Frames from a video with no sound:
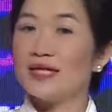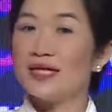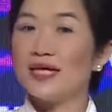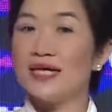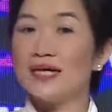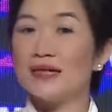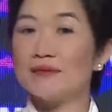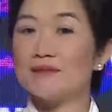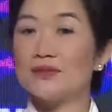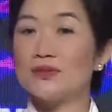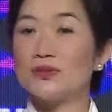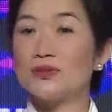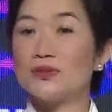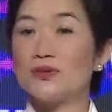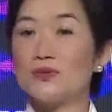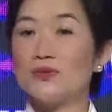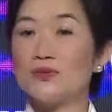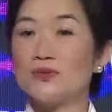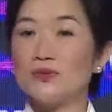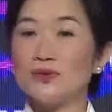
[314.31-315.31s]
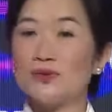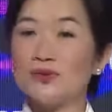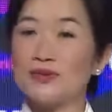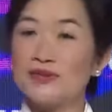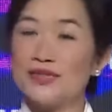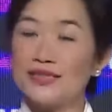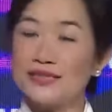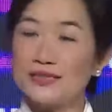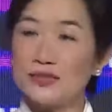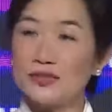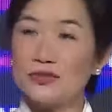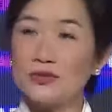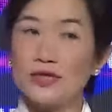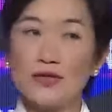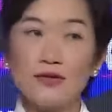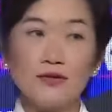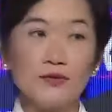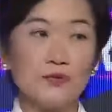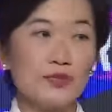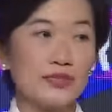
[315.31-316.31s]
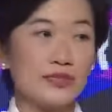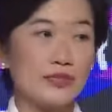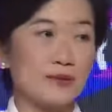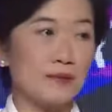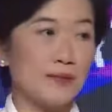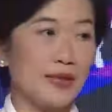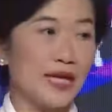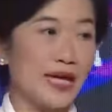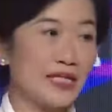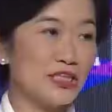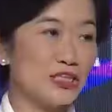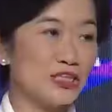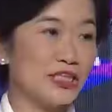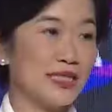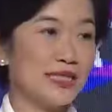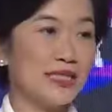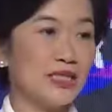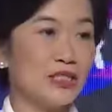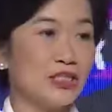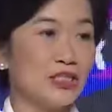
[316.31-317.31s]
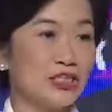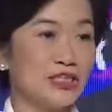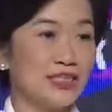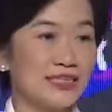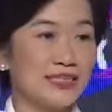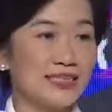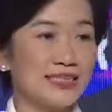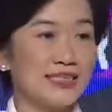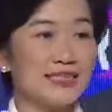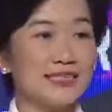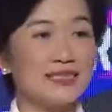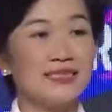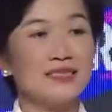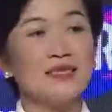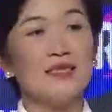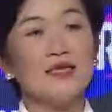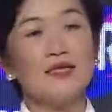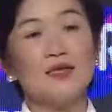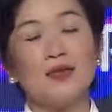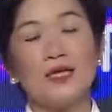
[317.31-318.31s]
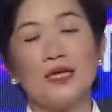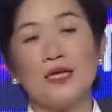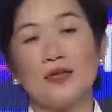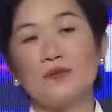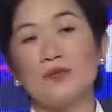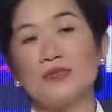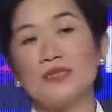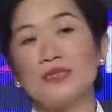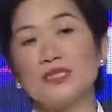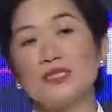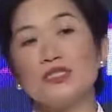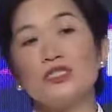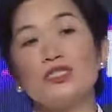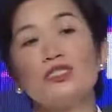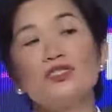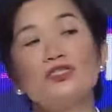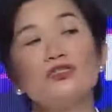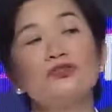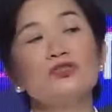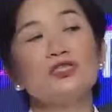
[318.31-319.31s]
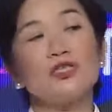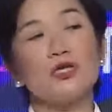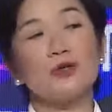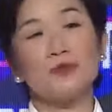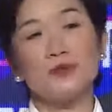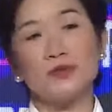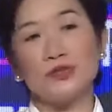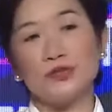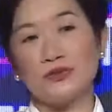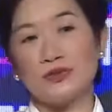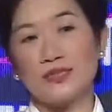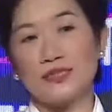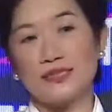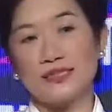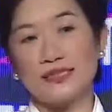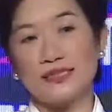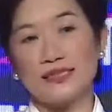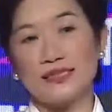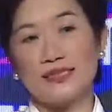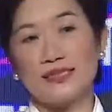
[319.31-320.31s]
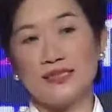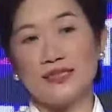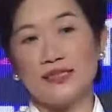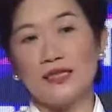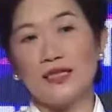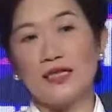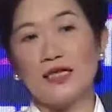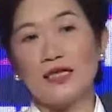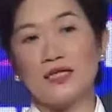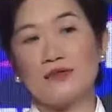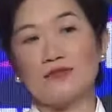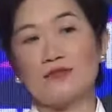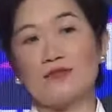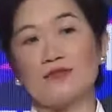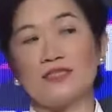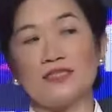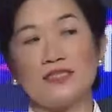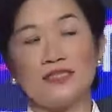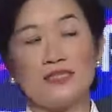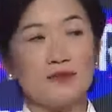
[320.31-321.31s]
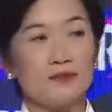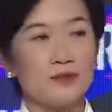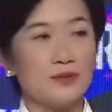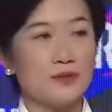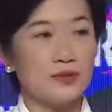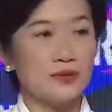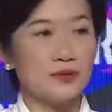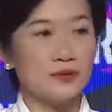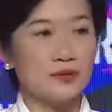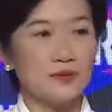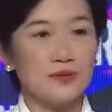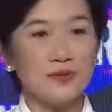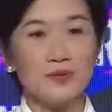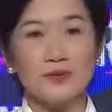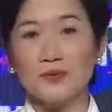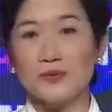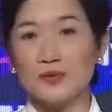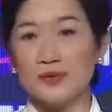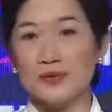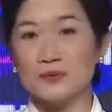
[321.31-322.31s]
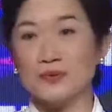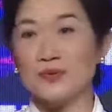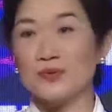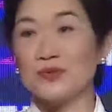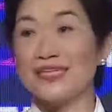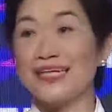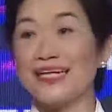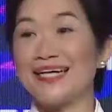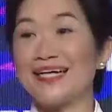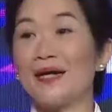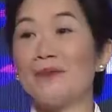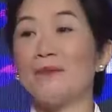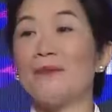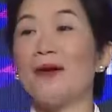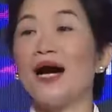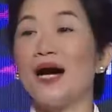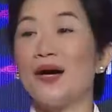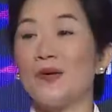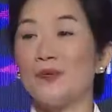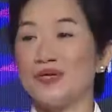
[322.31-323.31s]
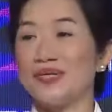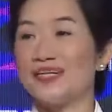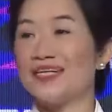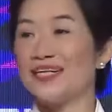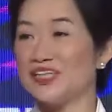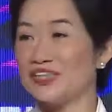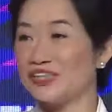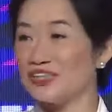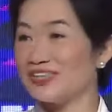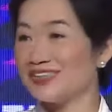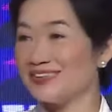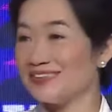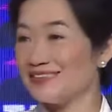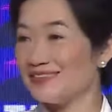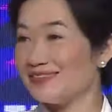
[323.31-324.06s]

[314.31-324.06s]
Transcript: Um, so to, this, together with supply chain logistics, uh, presents a huge opportunity uh, for Singapore to be the world's most A I-powered nation.